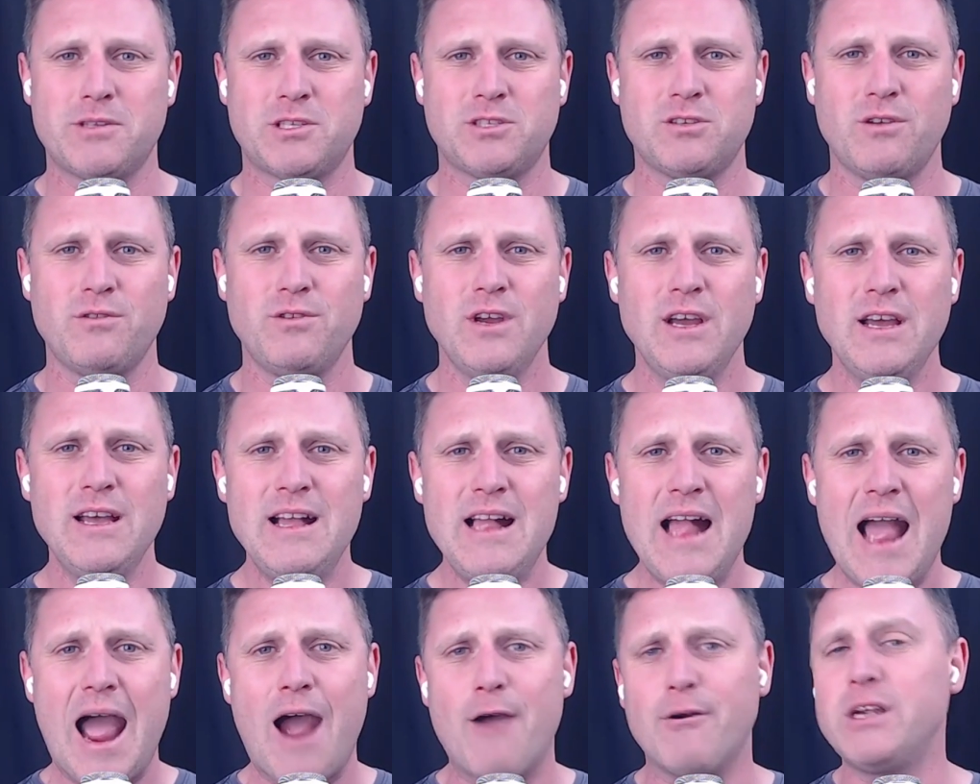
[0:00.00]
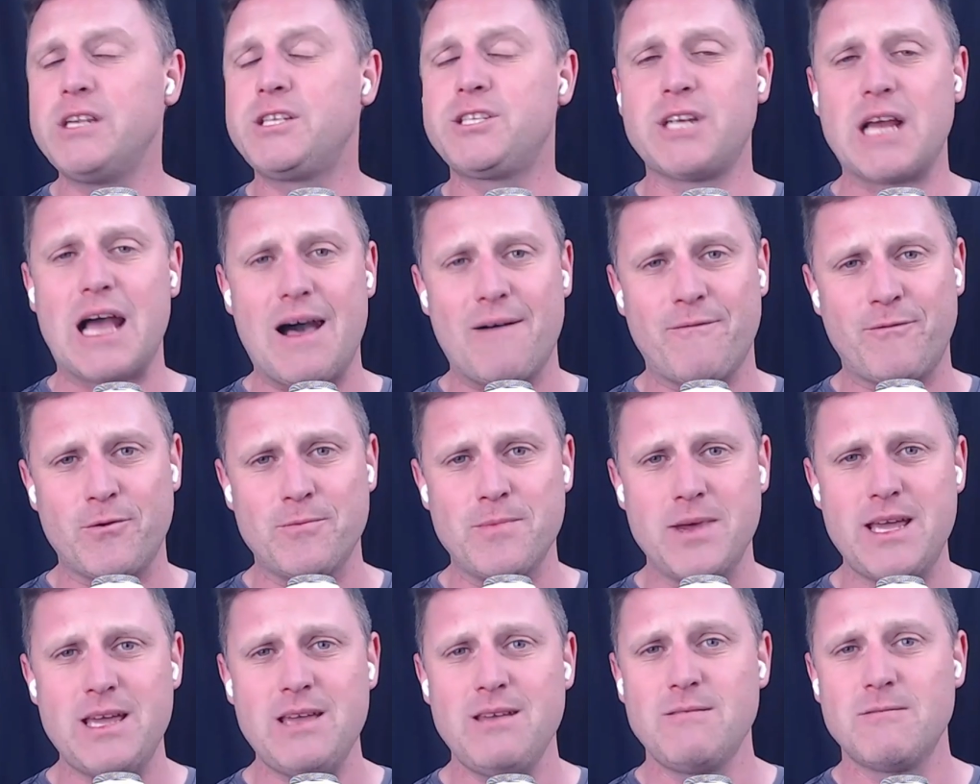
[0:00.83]
So Harry Sharp for
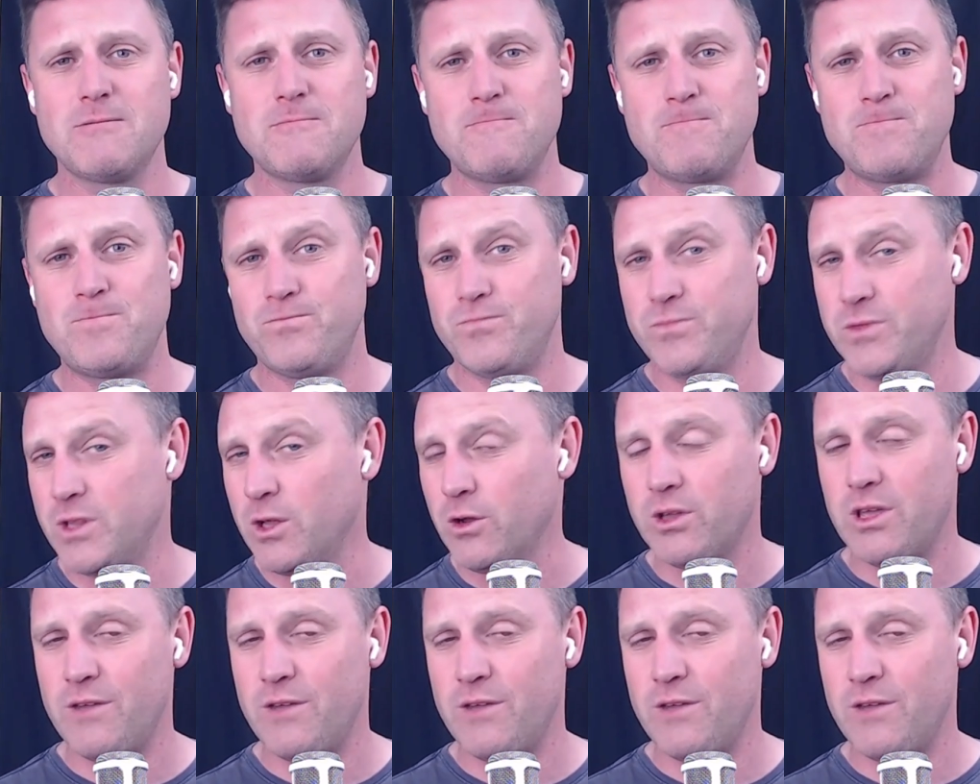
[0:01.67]
me. Look,